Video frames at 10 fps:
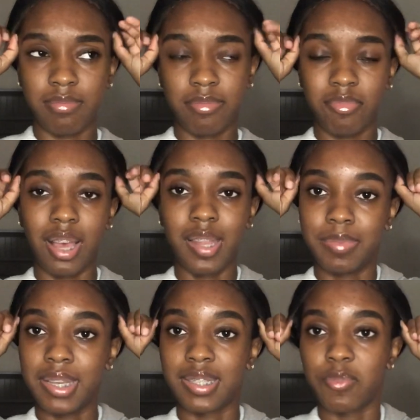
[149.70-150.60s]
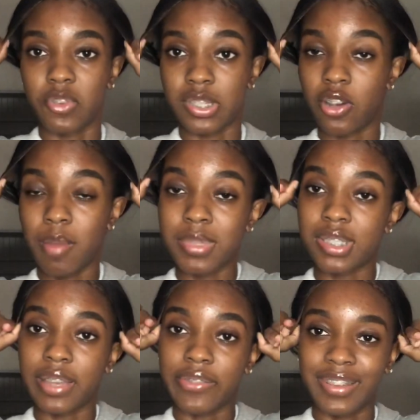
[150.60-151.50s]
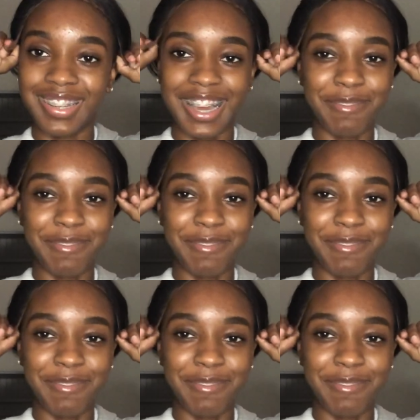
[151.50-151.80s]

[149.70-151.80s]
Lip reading: probably play some music. Or I'm gonna sing for it now.